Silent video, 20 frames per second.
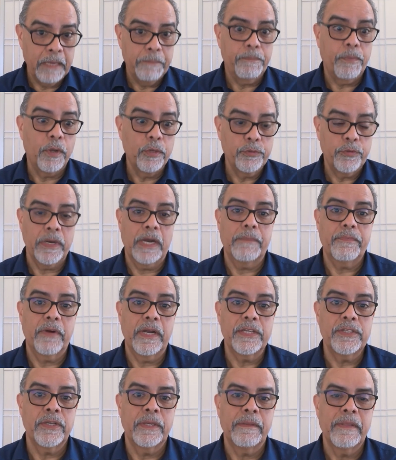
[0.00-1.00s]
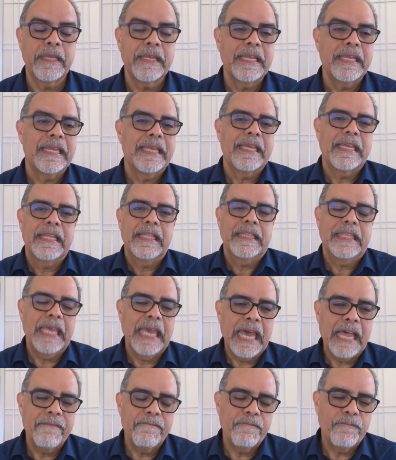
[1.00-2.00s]
poultry operation. They
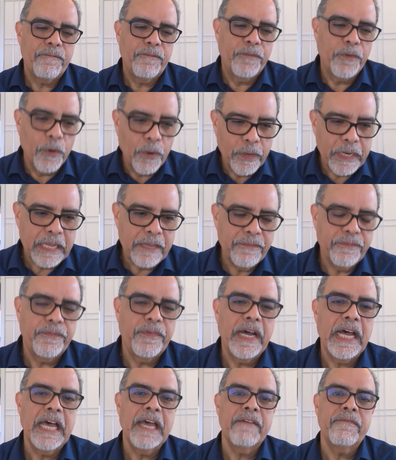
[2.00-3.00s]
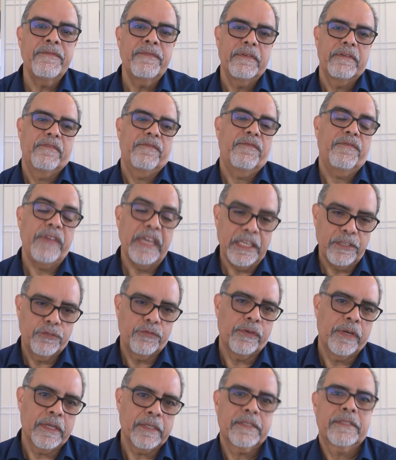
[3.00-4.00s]
had 45 feed
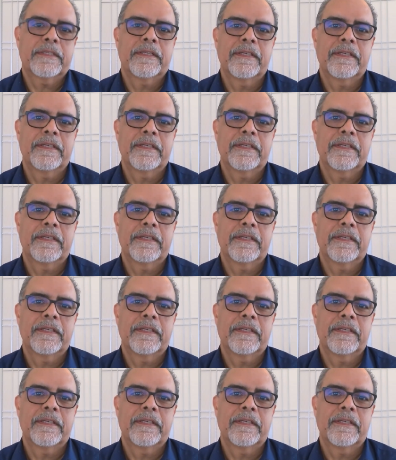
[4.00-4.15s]
trucks